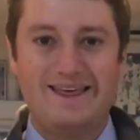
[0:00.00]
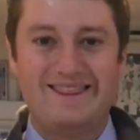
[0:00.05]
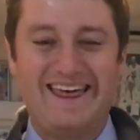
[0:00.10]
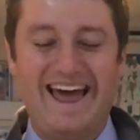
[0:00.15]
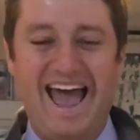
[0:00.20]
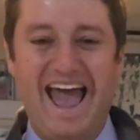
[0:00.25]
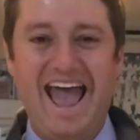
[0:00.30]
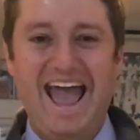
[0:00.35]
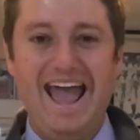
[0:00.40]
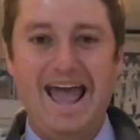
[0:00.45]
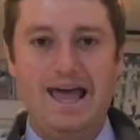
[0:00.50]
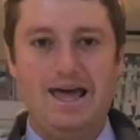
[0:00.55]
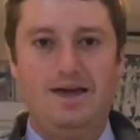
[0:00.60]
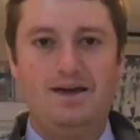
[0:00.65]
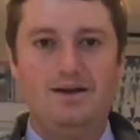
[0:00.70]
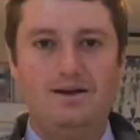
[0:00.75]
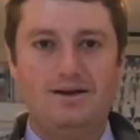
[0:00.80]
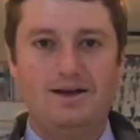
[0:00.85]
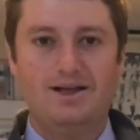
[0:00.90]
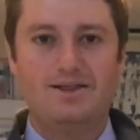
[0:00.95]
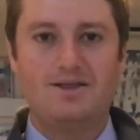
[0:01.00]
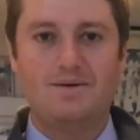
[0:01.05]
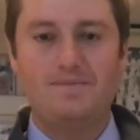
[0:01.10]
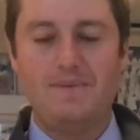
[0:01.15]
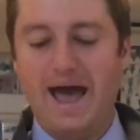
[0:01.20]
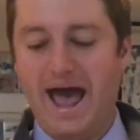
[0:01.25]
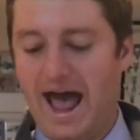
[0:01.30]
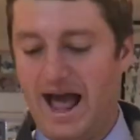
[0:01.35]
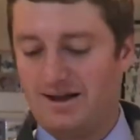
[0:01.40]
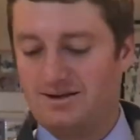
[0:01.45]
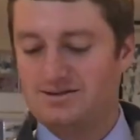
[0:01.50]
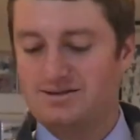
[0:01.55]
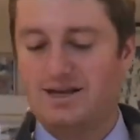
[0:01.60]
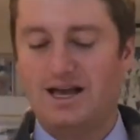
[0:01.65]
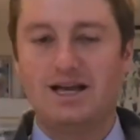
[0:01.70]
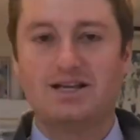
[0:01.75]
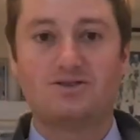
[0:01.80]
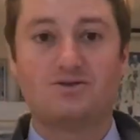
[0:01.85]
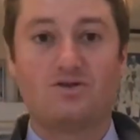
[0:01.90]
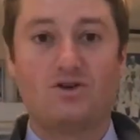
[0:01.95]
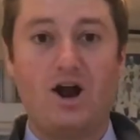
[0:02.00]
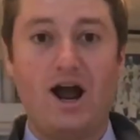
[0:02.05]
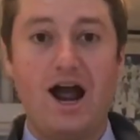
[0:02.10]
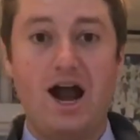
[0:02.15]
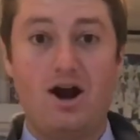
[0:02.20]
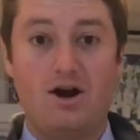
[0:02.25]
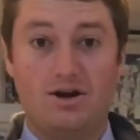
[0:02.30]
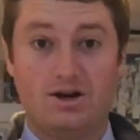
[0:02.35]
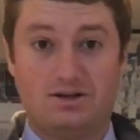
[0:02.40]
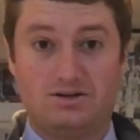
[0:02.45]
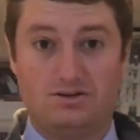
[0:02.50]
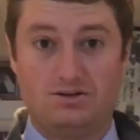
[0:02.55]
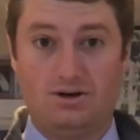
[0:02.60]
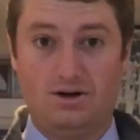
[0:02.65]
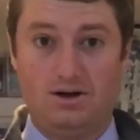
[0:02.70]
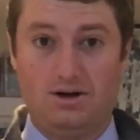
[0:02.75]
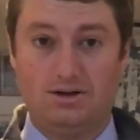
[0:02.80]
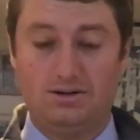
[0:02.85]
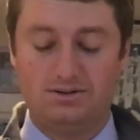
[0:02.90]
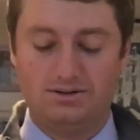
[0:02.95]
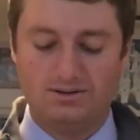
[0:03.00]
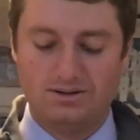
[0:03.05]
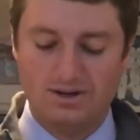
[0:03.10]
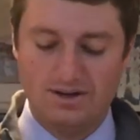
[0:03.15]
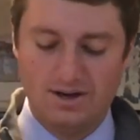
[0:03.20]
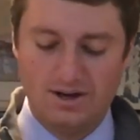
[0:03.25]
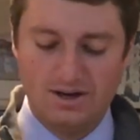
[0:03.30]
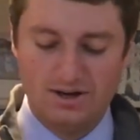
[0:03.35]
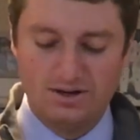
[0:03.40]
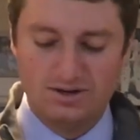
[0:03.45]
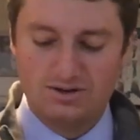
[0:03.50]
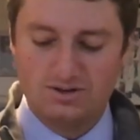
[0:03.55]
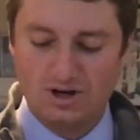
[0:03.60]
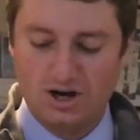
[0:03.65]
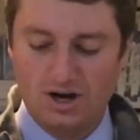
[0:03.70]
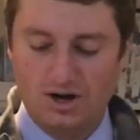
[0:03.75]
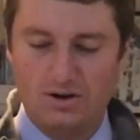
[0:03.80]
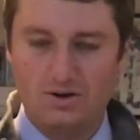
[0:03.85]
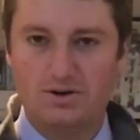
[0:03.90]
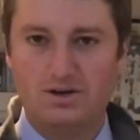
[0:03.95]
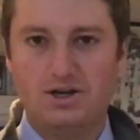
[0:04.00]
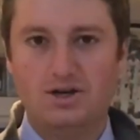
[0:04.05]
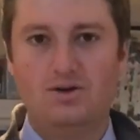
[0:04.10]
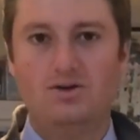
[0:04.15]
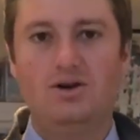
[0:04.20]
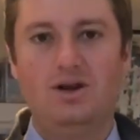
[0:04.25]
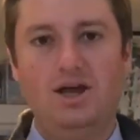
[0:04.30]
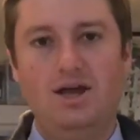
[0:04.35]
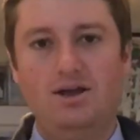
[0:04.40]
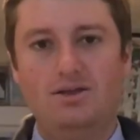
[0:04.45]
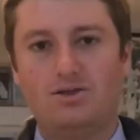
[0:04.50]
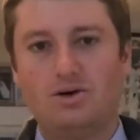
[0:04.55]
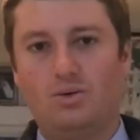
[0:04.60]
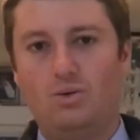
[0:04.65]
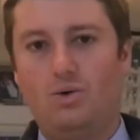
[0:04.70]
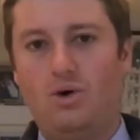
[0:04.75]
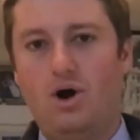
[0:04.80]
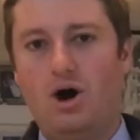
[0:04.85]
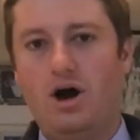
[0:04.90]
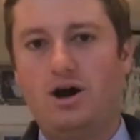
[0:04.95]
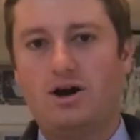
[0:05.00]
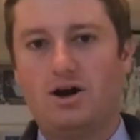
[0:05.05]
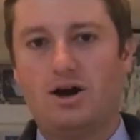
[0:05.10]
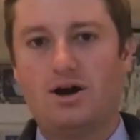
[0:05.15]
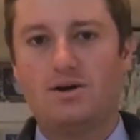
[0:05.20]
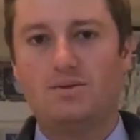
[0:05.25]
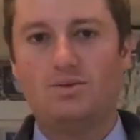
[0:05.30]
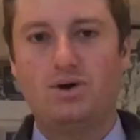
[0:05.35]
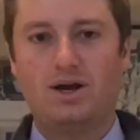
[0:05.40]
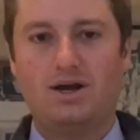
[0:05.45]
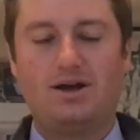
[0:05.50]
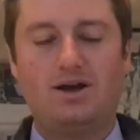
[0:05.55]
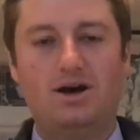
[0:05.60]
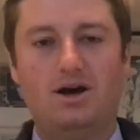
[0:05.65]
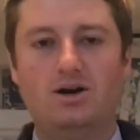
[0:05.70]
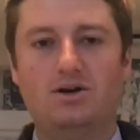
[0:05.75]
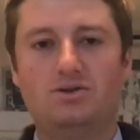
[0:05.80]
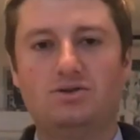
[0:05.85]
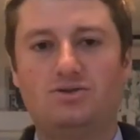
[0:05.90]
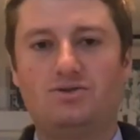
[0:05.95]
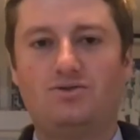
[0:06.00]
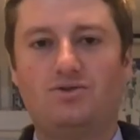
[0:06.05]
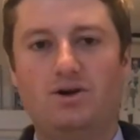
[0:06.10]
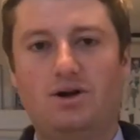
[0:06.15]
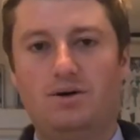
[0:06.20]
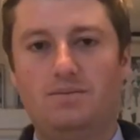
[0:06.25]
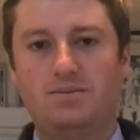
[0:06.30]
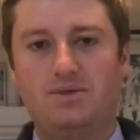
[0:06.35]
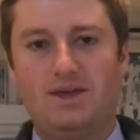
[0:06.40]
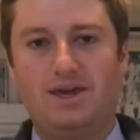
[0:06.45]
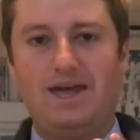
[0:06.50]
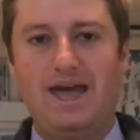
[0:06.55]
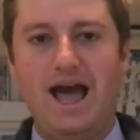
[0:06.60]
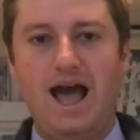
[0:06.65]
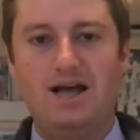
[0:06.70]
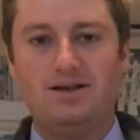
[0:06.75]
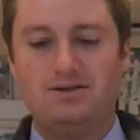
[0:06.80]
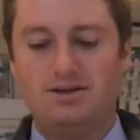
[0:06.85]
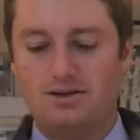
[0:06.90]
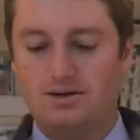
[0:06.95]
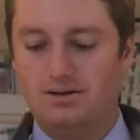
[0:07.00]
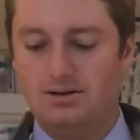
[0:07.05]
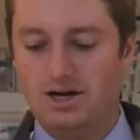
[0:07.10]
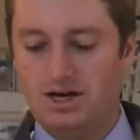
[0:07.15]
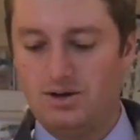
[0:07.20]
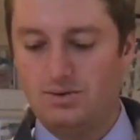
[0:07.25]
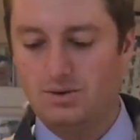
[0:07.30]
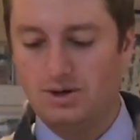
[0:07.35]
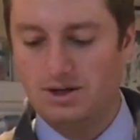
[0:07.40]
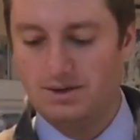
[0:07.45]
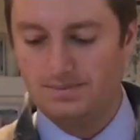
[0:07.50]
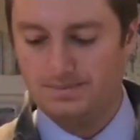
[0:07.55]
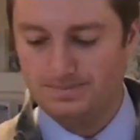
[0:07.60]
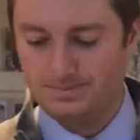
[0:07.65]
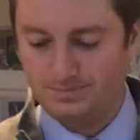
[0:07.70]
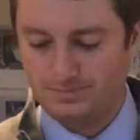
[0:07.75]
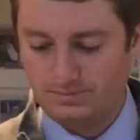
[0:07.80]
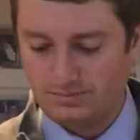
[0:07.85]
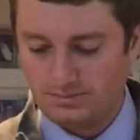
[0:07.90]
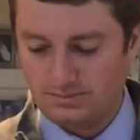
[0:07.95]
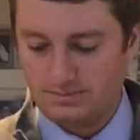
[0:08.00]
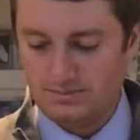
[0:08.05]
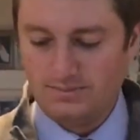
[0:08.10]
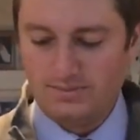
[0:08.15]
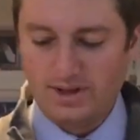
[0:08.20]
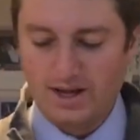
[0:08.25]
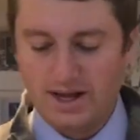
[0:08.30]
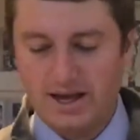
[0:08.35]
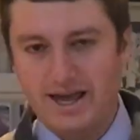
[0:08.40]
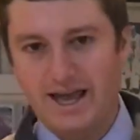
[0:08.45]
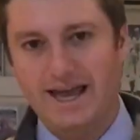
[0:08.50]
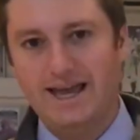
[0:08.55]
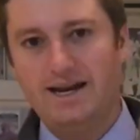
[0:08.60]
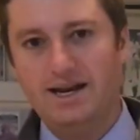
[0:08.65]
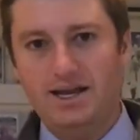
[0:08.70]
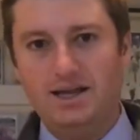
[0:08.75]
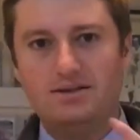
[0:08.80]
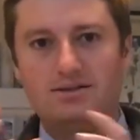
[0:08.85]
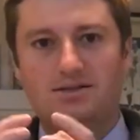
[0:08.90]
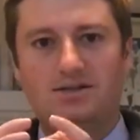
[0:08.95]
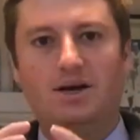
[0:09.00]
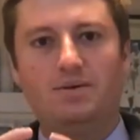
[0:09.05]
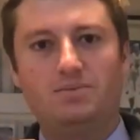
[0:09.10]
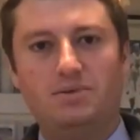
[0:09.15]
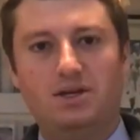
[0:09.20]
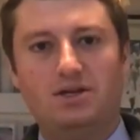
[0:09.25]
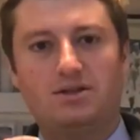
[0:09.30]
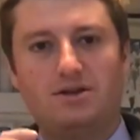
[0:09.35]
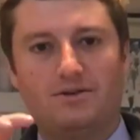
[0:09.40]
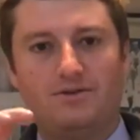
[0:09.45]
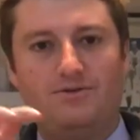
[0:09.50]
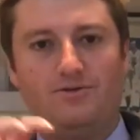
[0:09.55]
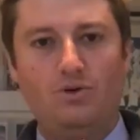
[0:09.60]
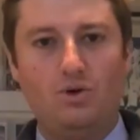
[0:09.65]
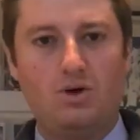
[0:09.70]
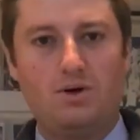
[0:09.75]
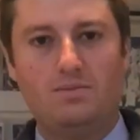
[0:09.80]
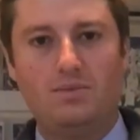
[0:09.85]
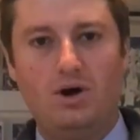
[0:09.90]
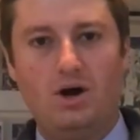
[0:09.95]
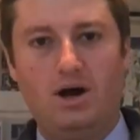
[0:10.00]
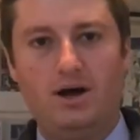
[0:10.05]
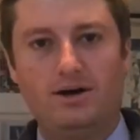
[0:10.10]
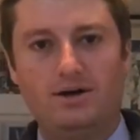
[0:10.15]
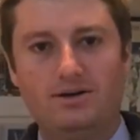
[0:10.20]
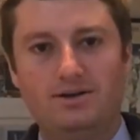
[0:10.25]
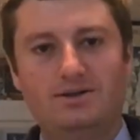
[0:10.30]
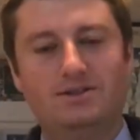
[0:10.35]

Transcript: The A in the Mac stands for aerosols. So you need the water, when it goes from the gas to the liquid, it needs something to form on.